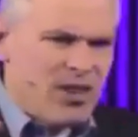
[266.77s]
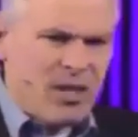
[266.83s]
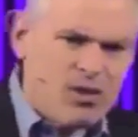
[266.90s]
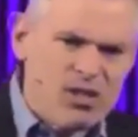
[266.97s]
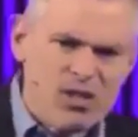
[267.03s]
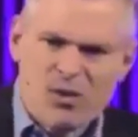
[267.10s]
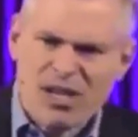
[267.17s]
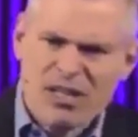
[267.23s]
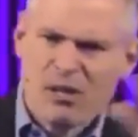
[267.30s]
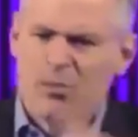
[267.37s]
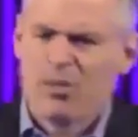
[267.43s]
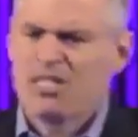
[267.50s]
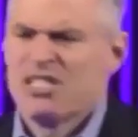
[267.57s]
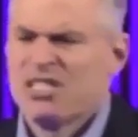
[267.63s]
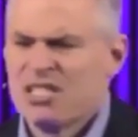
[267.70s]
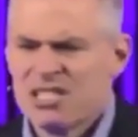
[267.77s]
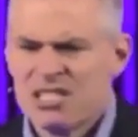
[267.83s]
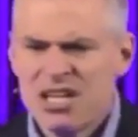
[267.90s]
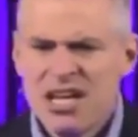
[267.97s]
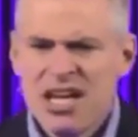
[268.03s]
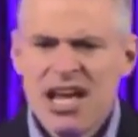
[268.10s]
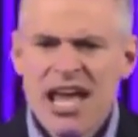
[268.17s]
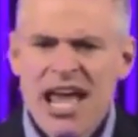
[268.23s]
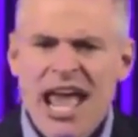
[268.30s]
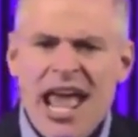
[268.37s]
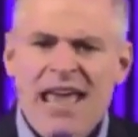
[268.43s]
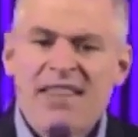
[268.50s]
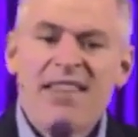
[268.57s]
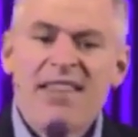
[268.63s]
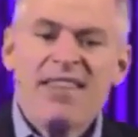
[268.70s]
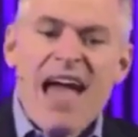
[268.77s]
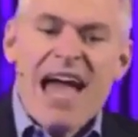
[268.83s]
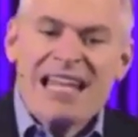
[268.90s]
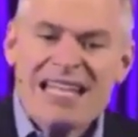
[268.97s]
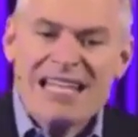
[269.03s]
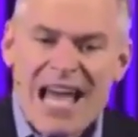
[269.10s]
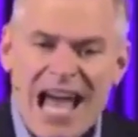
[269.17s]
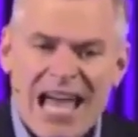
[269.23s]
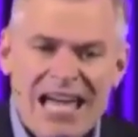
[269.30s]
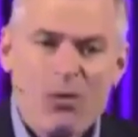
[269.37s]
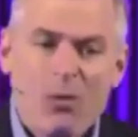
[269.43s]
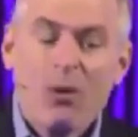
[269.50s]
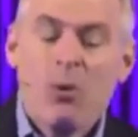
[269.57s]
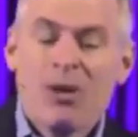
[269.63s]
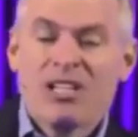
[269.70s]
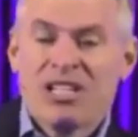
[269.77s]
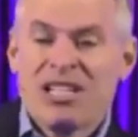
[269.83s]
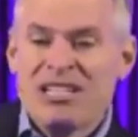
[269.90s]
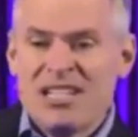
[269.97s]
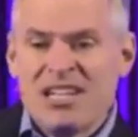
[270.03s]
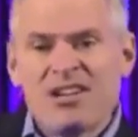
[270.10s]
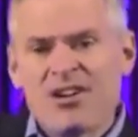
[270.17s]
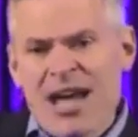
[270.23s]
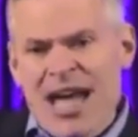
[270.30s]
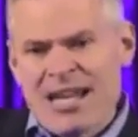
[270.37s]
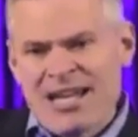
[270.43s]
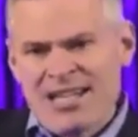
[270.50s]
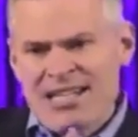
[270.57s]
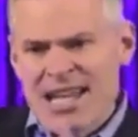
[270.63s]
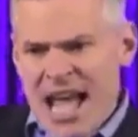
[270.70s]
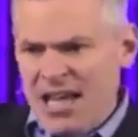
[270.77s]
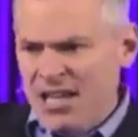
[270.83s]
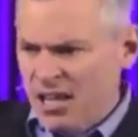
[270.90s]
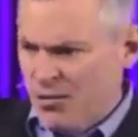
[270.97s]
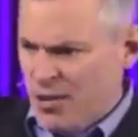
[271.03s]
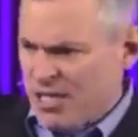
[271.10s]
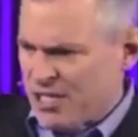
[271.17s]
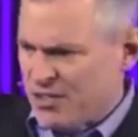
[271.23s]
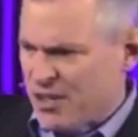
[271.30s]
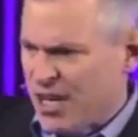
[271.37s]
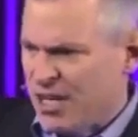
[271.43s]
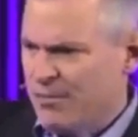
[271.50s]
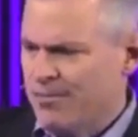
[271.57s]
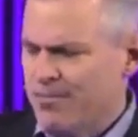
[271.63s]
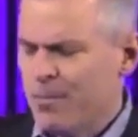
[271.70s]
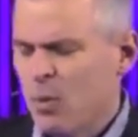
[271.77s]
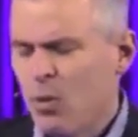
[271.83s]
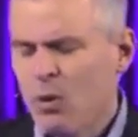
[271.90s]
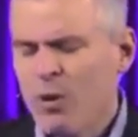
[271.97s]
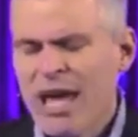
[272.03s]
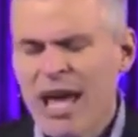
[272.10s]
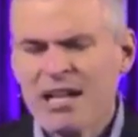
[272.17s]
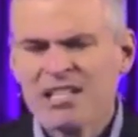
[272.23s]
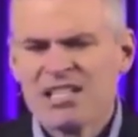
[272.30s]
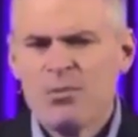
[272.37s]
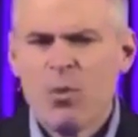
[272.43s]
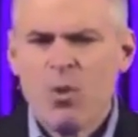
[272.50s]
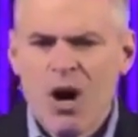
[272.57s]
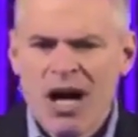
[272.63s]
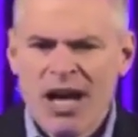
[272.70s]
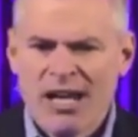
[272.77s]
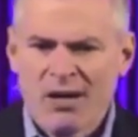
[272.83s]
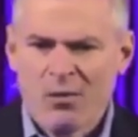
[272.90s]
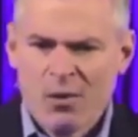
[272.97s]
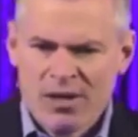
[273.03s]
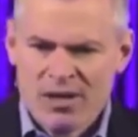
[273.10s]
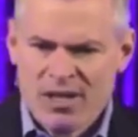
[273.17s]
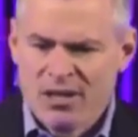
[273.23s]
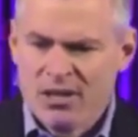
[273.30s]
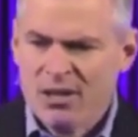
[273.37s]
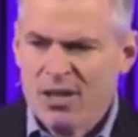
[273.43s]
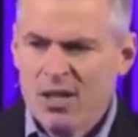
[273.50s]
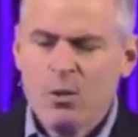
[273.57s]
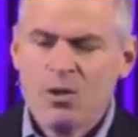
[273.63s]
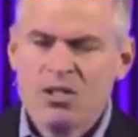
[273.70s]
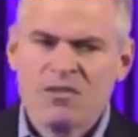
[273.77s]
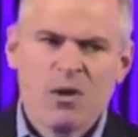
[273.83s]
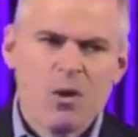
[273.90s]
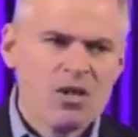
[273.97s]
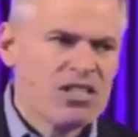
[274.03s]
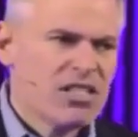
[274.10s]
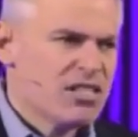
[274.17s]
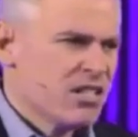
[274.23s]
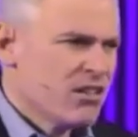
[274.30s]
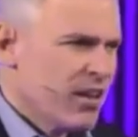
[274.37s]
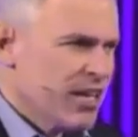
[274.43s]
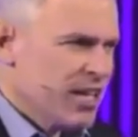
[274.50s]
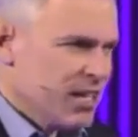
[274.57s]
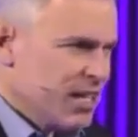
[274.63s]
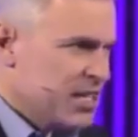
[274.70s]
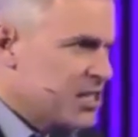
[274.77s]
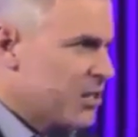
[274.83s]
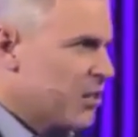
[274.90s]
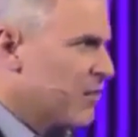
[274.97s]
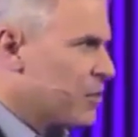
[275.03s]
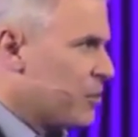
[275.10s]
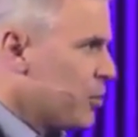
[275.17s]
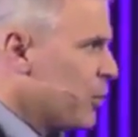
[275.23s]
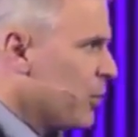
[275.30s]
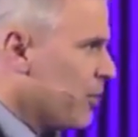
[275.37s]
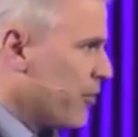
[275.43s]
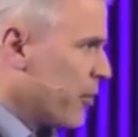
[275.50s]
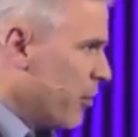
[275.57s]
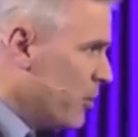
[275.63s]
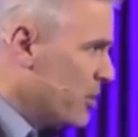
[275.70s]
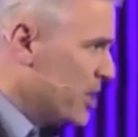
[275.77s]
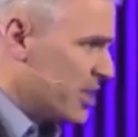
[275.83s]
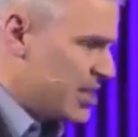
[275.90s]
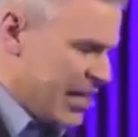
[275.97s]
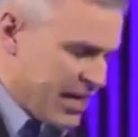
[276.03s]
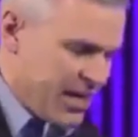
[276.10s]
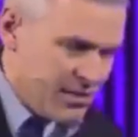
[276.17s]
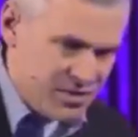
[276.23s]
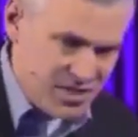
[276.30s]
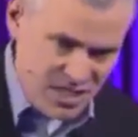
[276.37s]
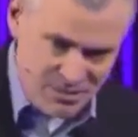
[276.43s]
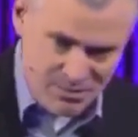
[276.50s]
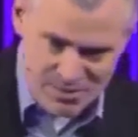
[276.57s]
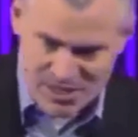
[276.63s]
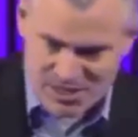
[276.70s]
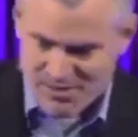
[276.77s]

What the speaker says: they were doing in their business. And then that night, we went to dinner at an Italian restaurant where we had some wine with dinner, which of course is the great elixir of truth for most executive teams.